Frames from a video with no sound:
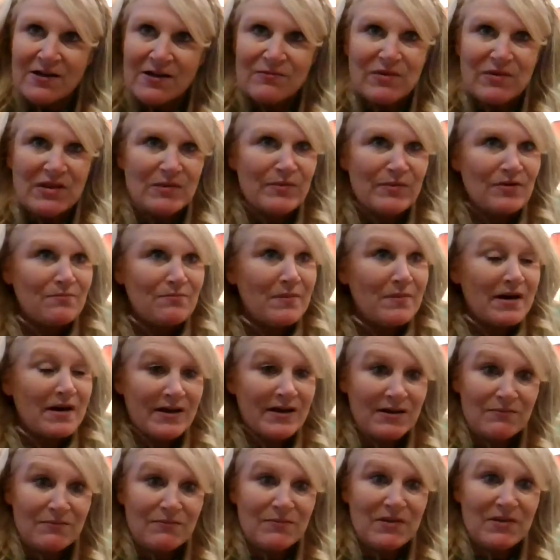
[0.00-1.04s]
people
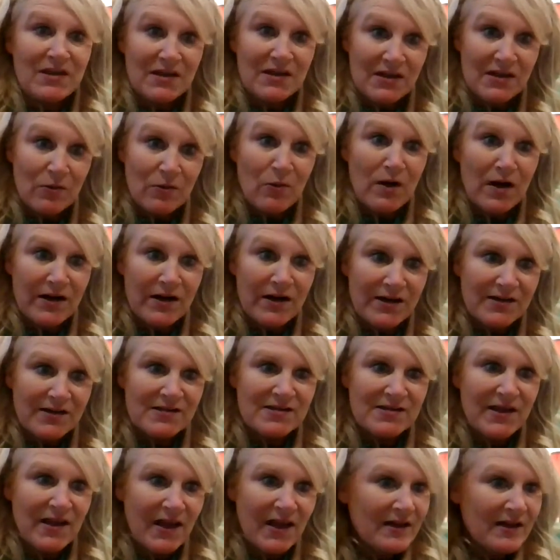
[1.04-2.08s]
might be wanting
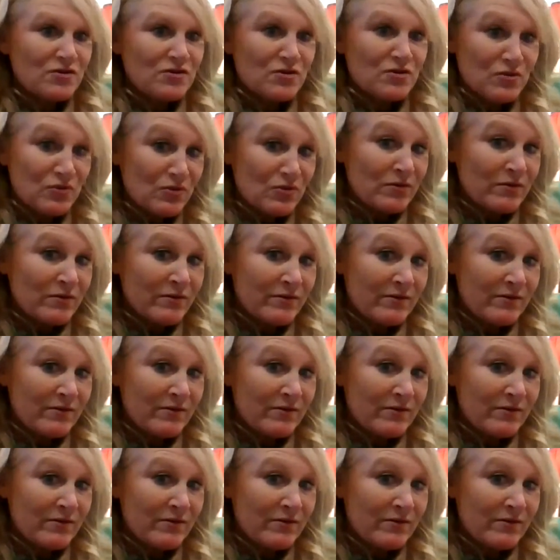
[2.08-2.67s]
to get to?